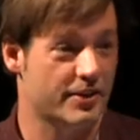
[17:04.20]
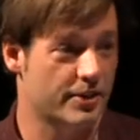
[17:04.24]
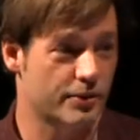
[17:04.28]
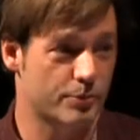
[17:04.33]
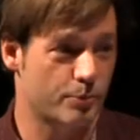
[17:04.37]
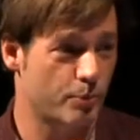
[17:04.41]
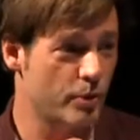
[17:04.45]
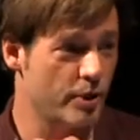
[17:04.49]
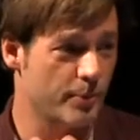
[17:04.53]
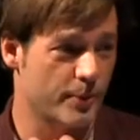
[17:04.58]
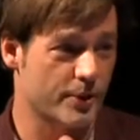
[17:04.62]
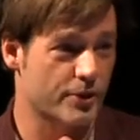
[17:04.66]
Because
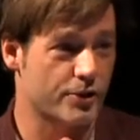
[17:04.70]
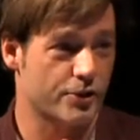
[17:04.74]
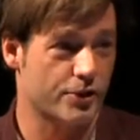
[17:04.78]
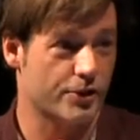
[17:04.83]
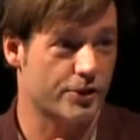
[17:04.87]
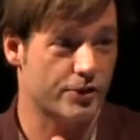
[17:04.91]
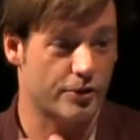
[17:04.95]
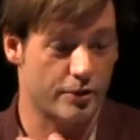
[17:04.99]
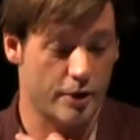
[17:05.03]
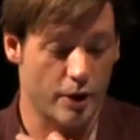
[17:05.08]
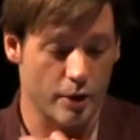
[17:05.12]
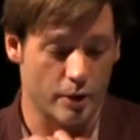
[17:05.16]
it's pretty much
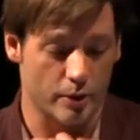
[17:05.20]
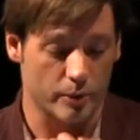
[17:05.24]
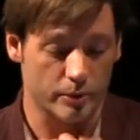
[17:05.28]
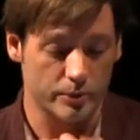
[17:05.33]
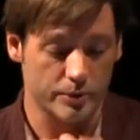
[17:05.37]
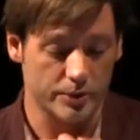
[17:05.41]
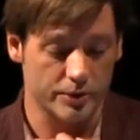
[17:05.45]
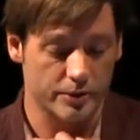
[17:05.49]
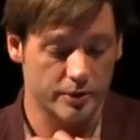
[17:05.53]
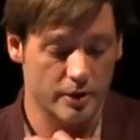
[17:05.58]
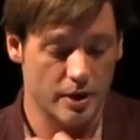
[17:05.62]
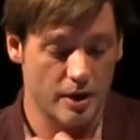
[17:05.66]
just
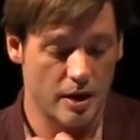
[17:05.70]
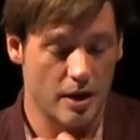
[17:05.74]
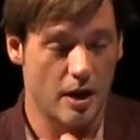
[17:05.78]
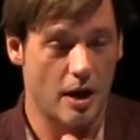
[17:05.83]
those.